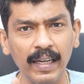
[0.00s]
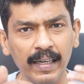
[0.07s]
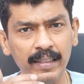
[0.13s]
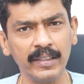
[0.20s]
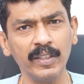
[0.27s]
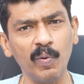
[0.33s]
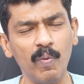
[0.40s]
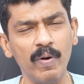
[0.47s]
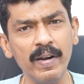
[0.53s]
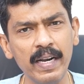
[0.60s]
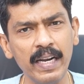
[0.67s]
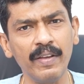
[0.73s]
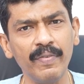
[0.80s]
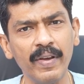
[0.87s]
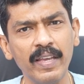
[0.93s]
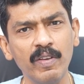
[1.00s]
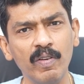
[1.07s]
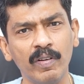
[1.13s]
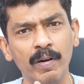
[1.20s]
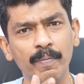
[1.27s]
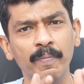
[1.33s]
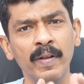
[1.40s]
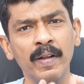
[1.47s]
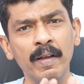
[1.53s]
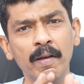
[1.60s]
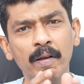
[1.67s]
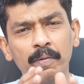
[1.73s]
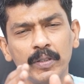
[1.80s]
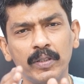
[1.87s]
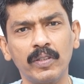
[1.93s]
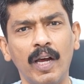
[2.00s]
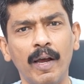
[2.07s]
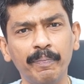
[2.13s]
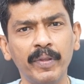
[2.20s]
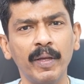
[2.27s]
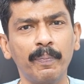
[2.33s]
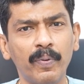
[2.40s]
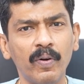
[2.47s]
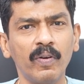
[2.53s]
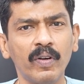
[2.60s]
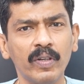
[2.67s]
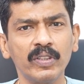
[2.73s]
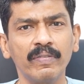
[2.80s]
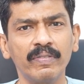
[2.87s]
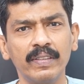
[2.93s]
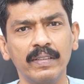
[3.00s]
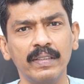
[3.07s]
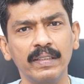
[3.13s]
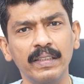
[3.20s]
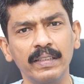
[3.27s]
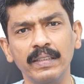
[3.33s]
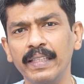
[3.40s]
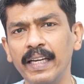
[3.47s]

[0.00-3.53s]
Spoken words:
That is the only way you can stop the progress of the disease.